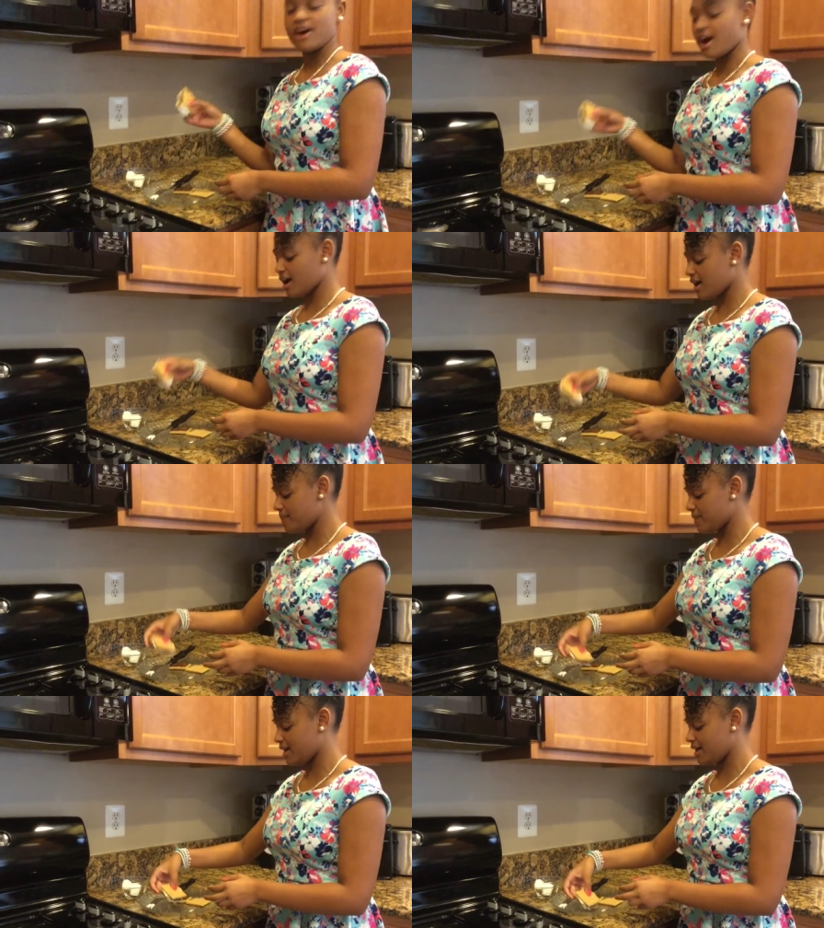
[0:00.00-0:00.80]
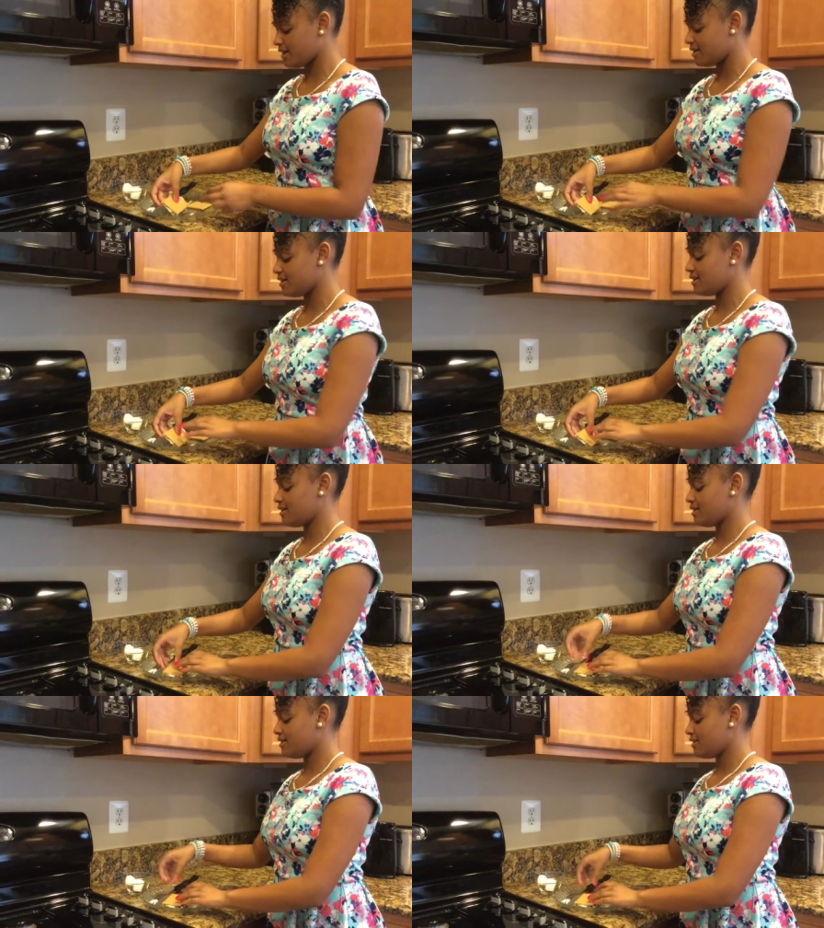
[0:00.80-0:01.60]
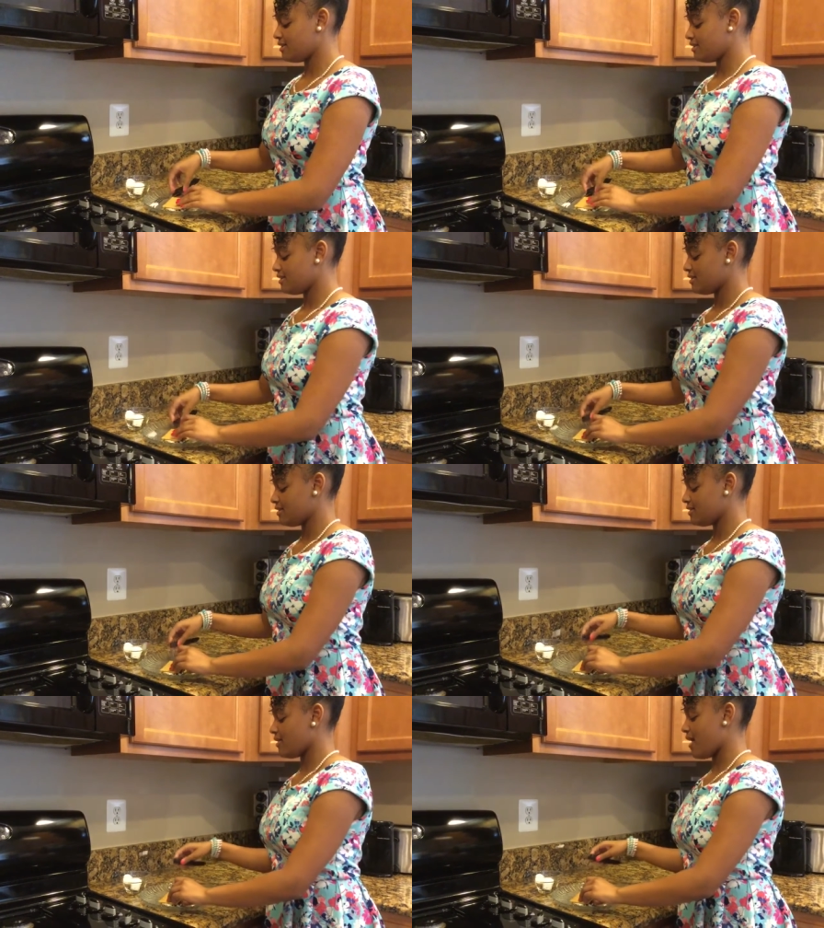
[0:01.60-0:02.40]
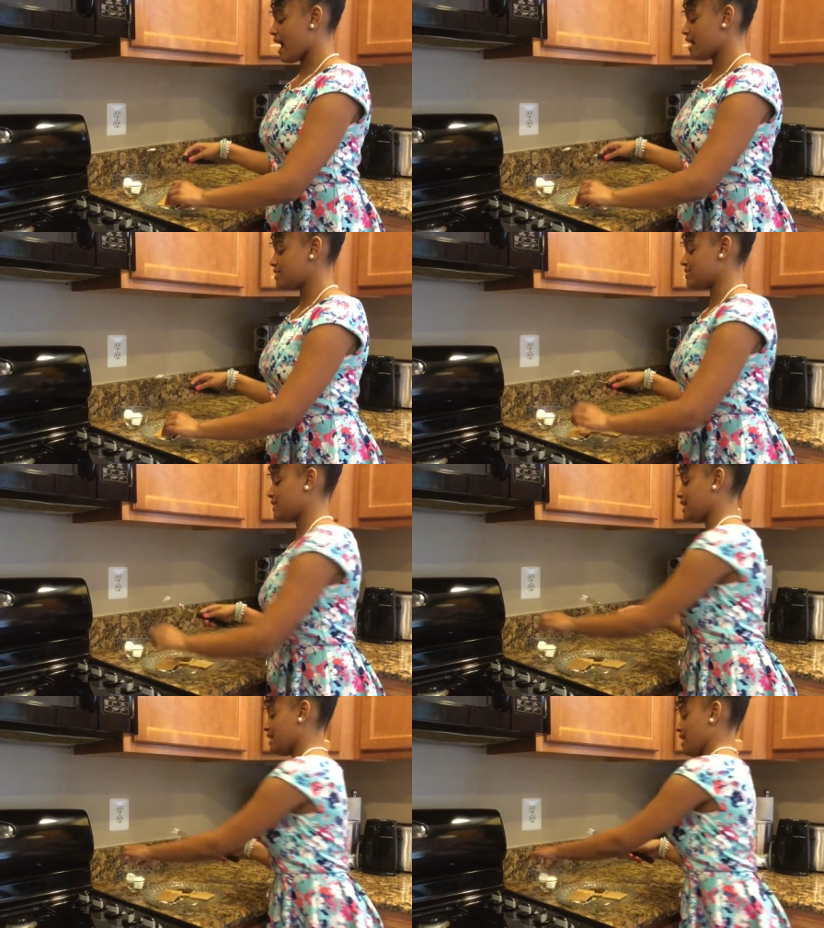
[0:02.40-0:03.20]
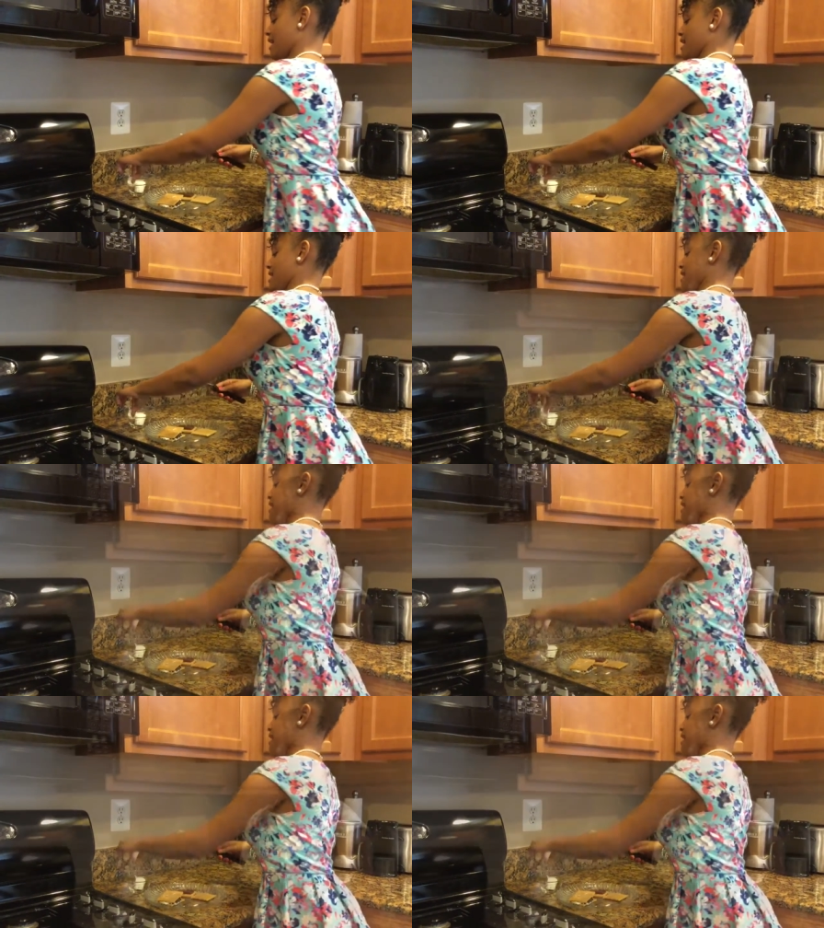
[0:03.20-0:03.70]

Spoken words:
our cupcake. So I'll do it again.